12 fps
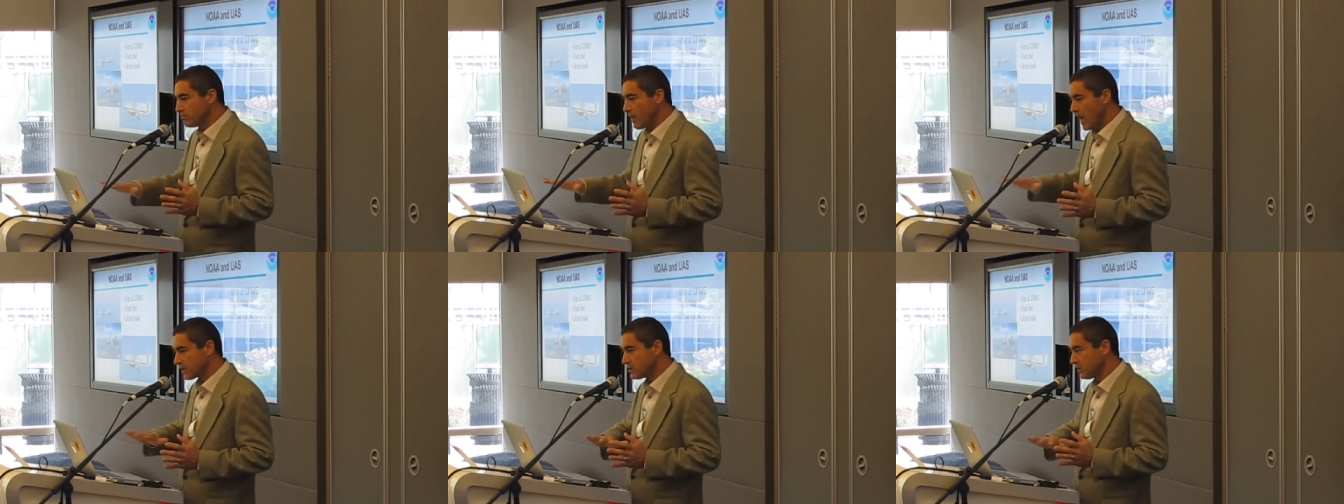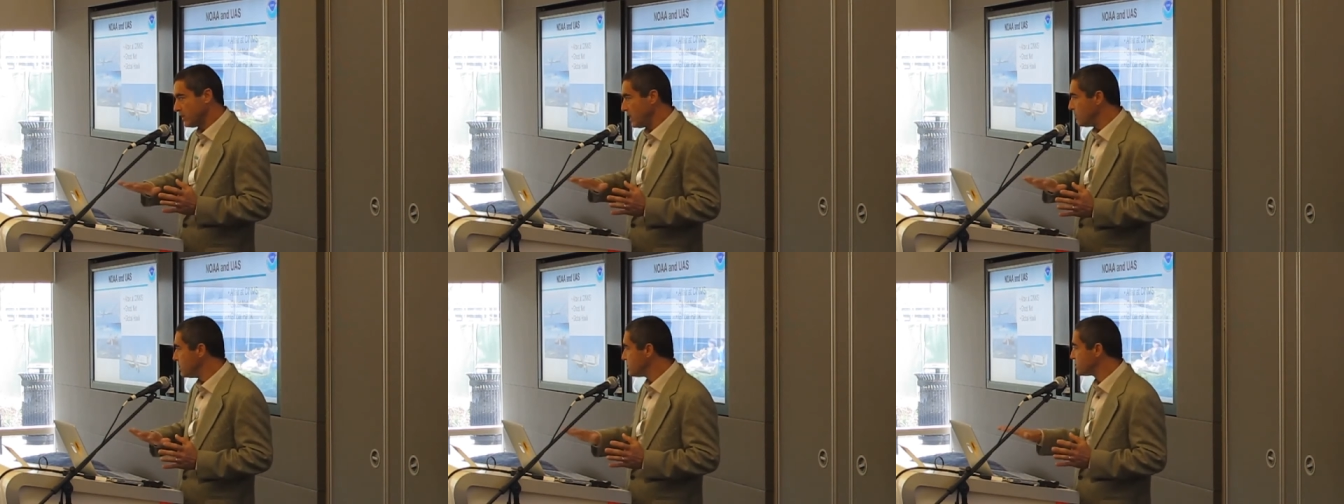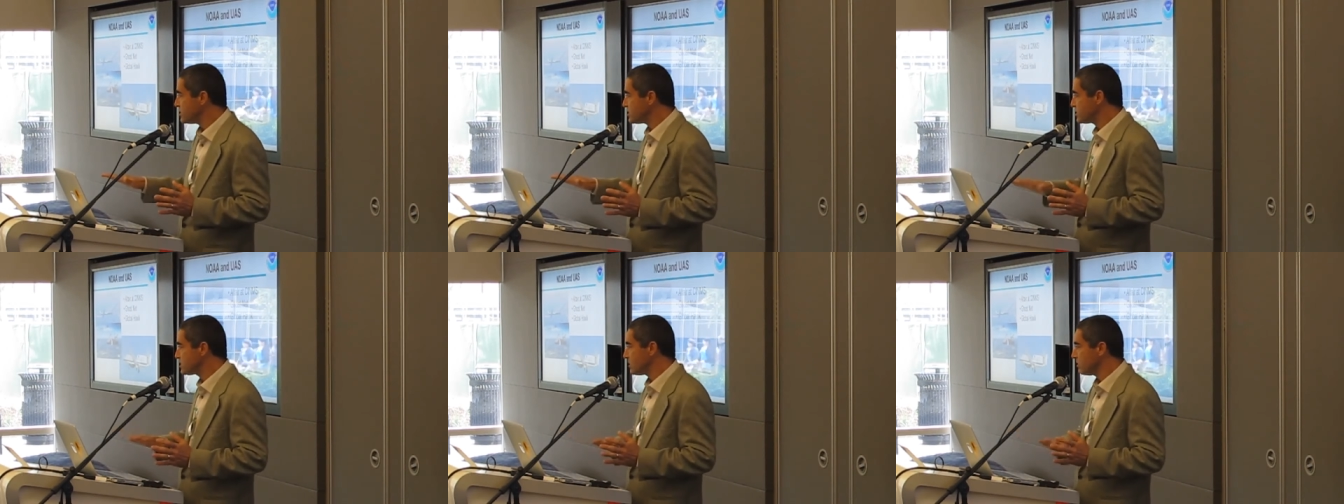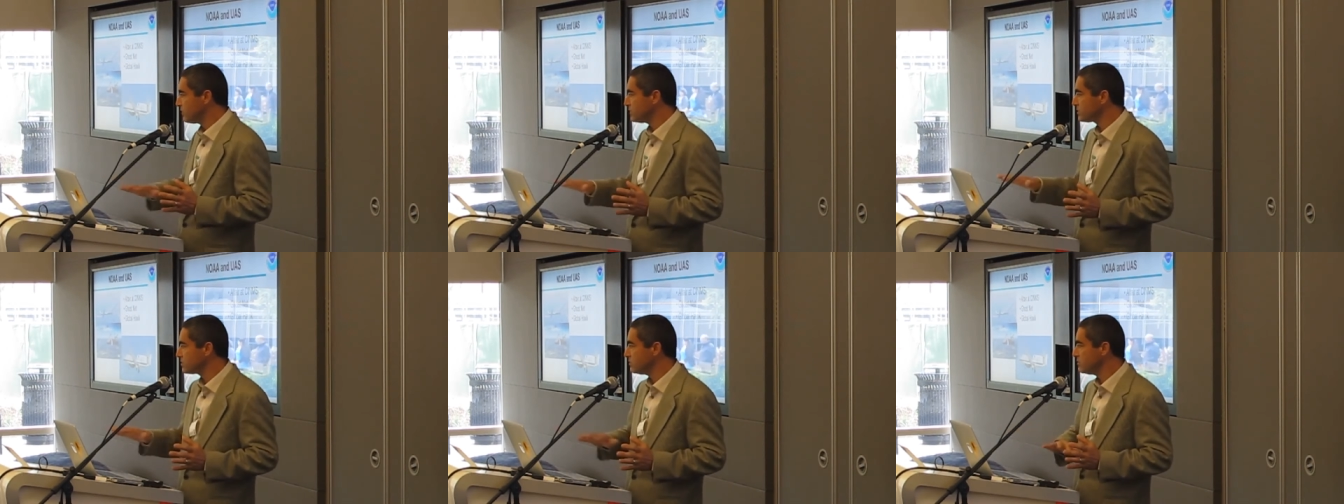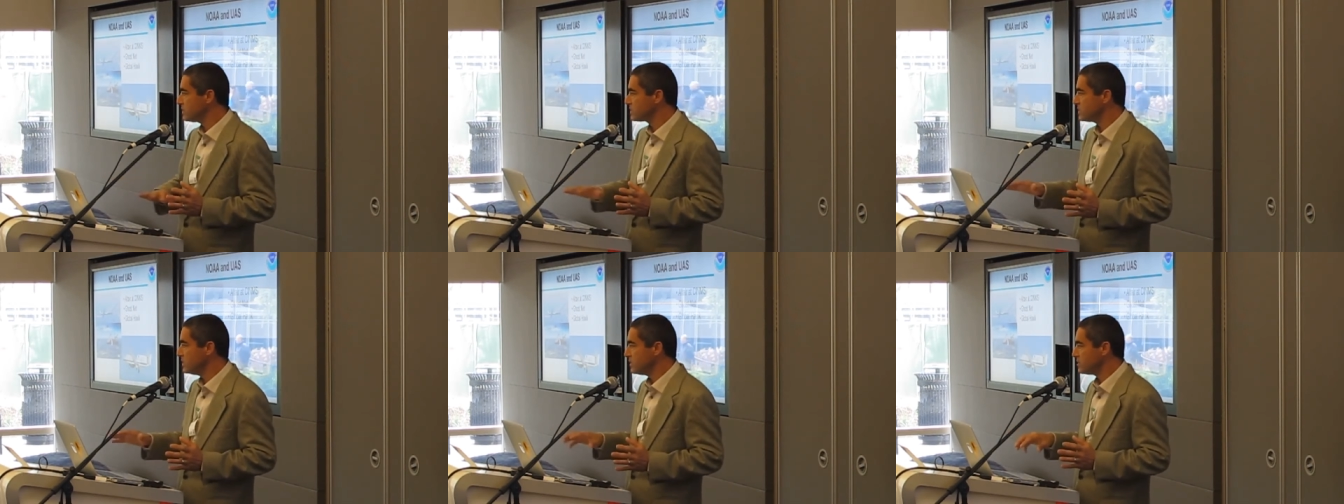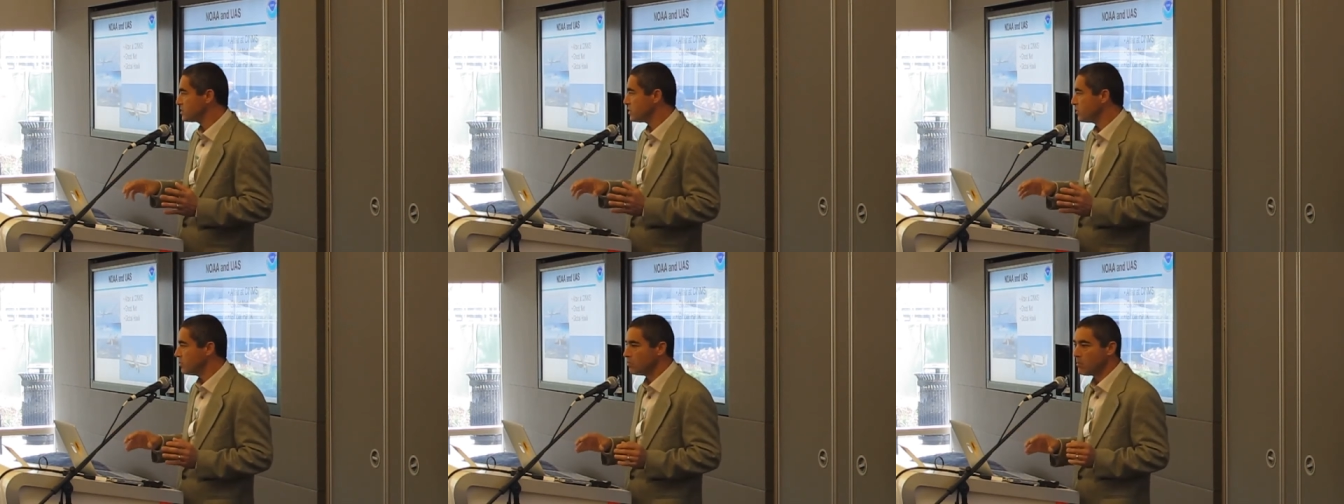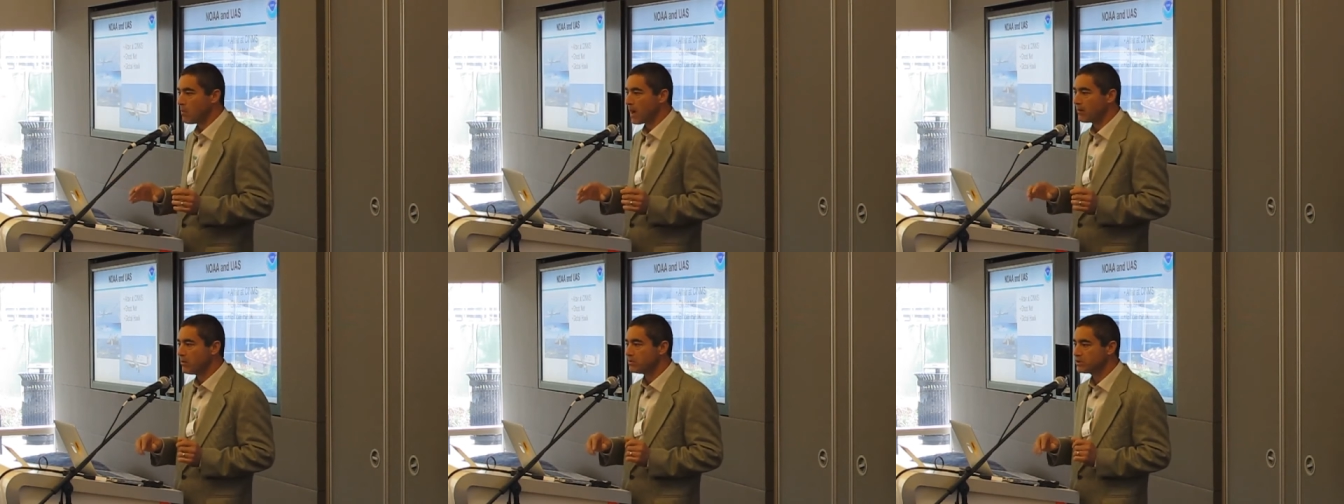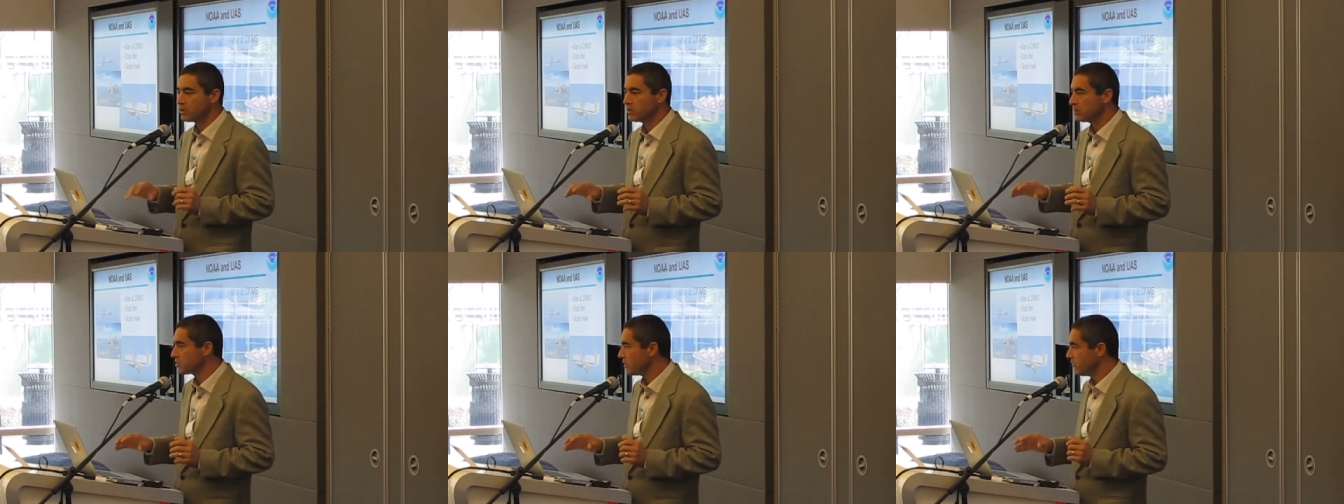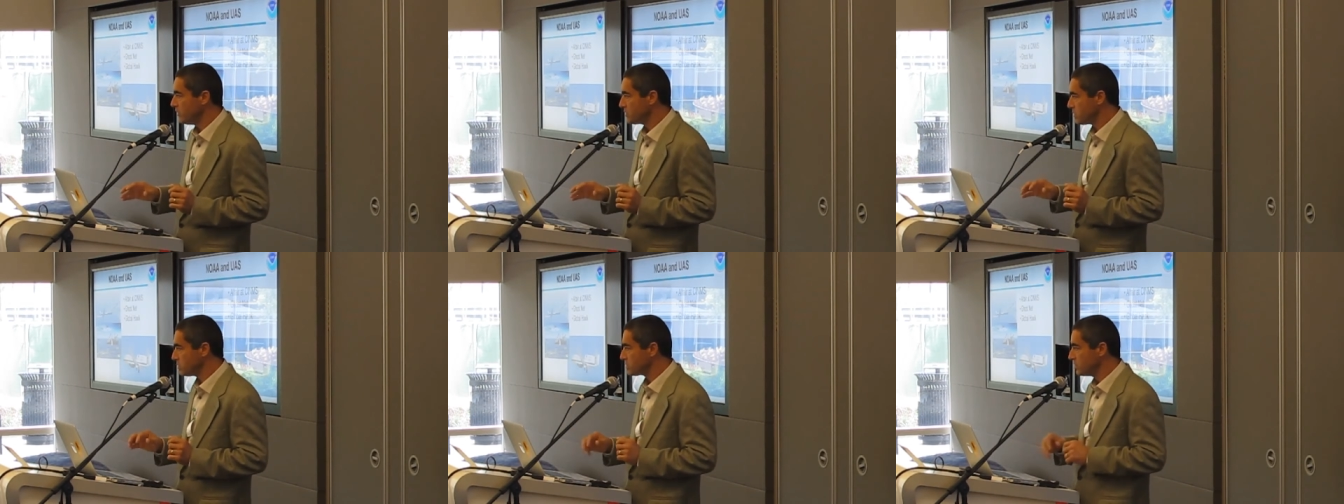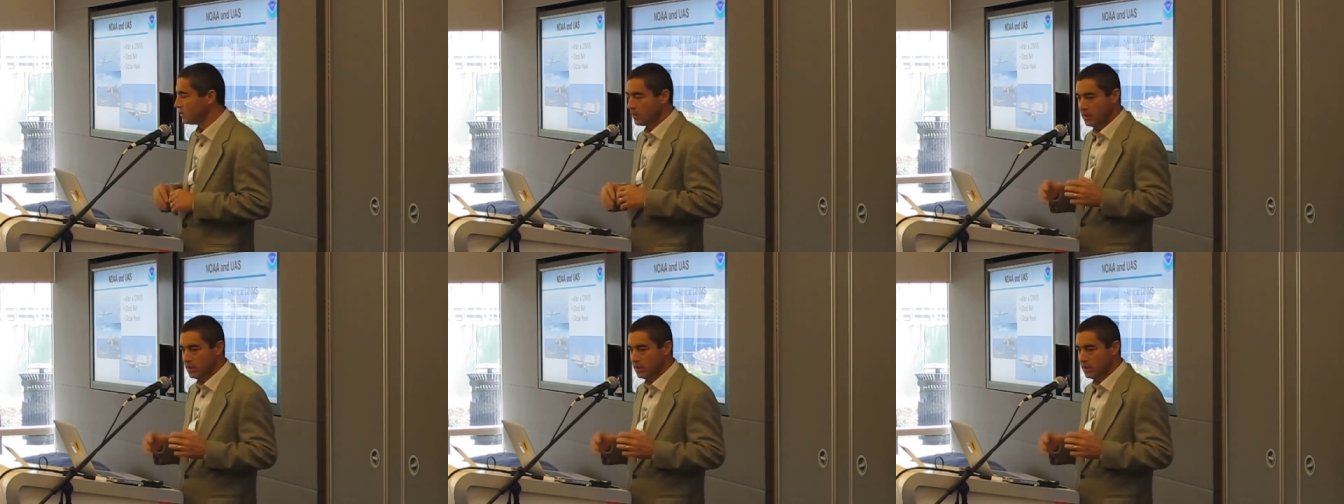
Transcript: actually image the surface of the sea and show you micro circulatory features